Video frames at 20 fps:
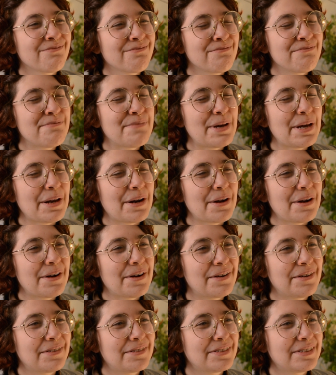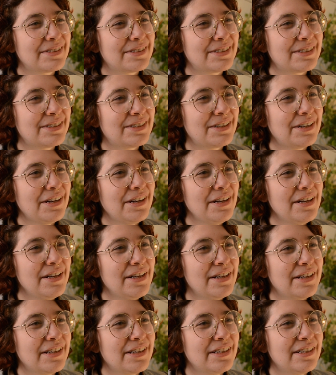Better.
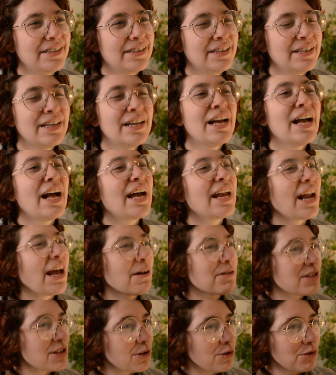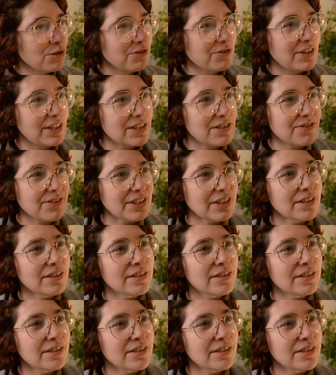Good. And how's the whole face feel?